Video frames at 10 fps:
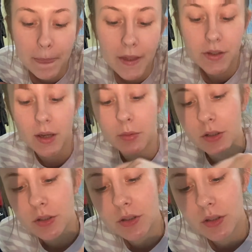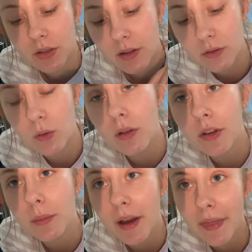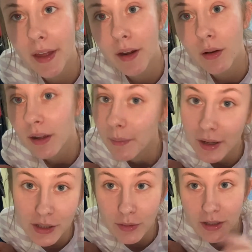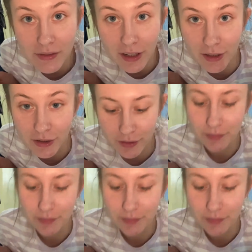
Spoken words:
So yeah, I'm going to just do that for all of them, and then I'll get back to you when it's finished.